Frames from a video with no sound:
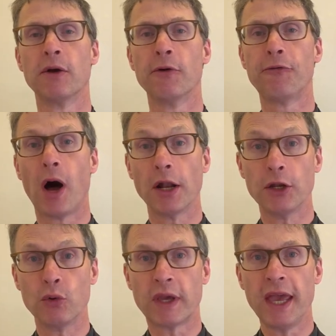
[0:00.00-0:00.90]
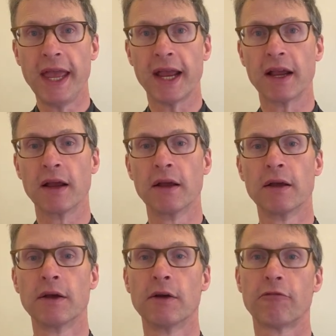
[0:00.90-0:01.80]
for our new king,
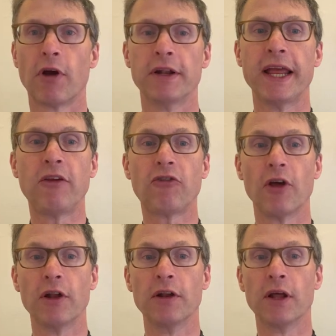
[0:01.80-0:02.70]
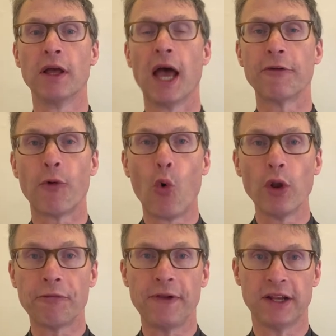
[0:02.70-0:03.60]
for our nation, and for
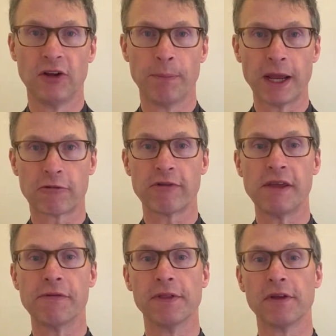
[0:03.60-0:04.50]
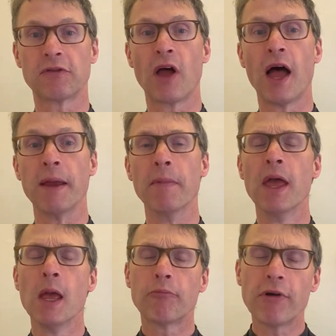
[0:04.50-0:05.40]
all afflicted by grief at this time.
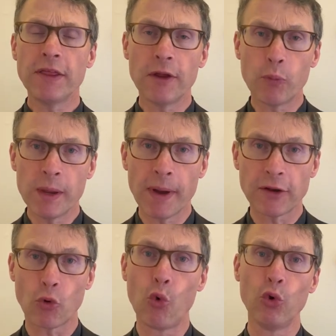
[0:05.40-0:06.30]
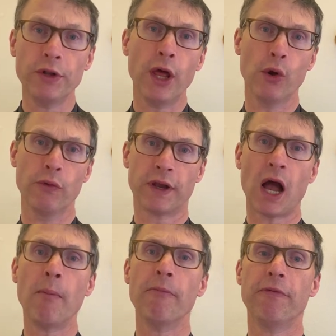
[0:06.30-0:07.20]
Pray that we might all know the
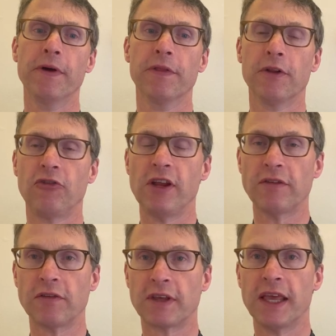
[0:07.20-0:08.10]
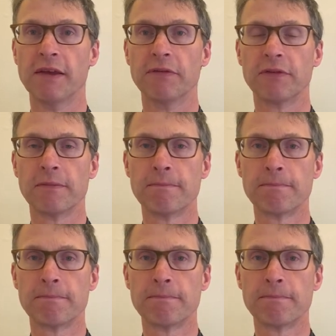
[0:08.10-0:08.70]
comfort that Jesus gives.